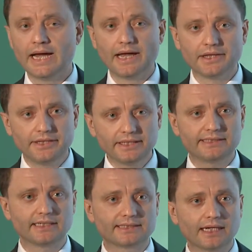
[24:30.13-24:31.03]
And this
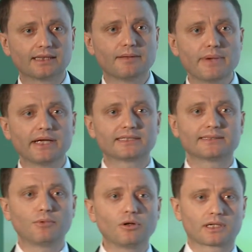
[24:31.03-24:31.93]
exactly makes
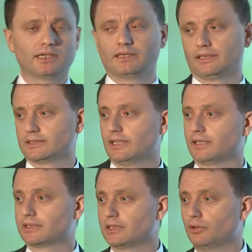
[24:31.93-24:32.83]
small countries like
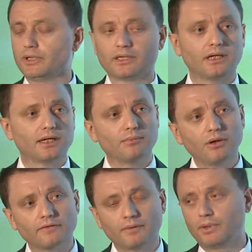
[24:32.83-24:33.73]
Estonia and like
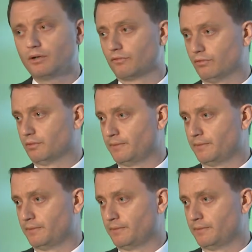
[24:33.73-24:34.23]
Moldova powerful.